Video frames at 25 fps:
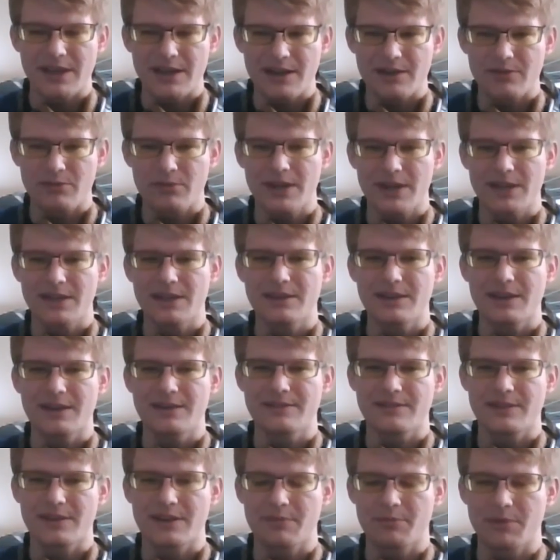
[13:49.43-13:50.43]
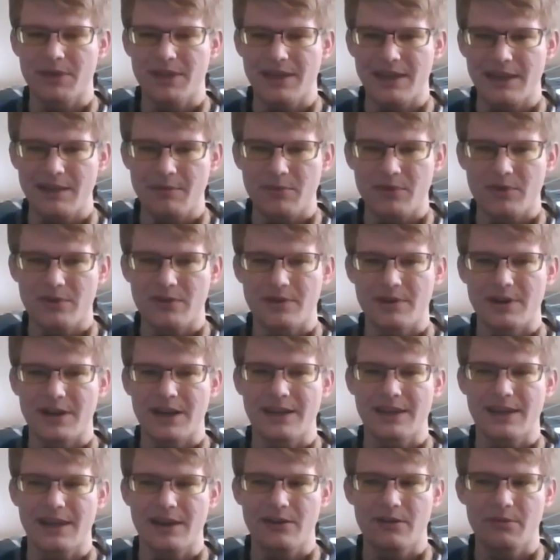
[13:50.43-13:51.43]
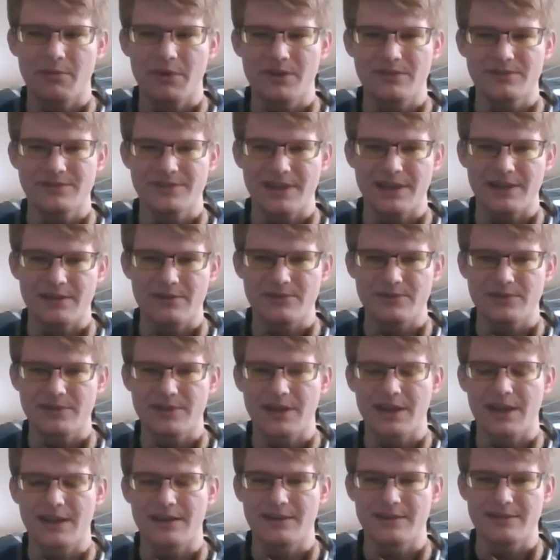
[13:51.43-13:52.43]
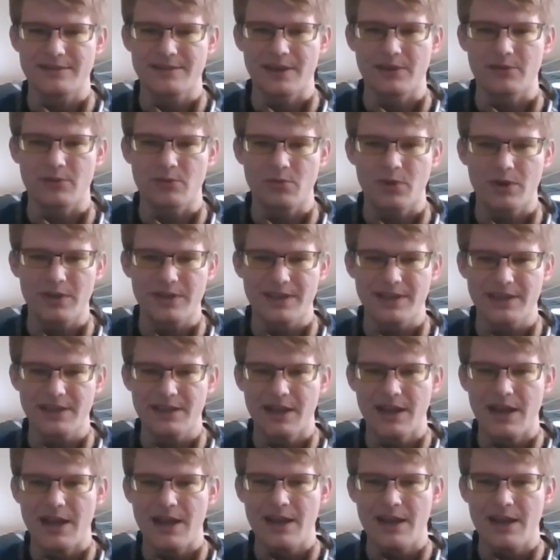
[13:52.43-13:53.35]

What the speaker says: I recognize that I'm a gamer. I care about sounds and sound quality.